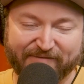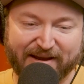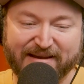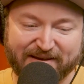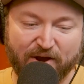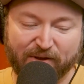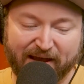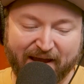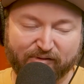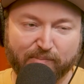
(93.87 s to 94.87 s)
Mm-hmm. I need to know
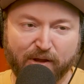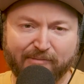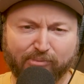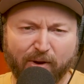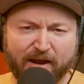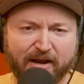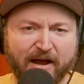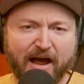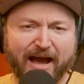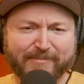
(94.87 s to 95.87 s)
like every plot point.
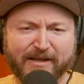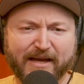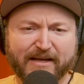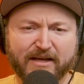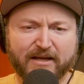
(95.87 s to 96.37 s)
I'd be like,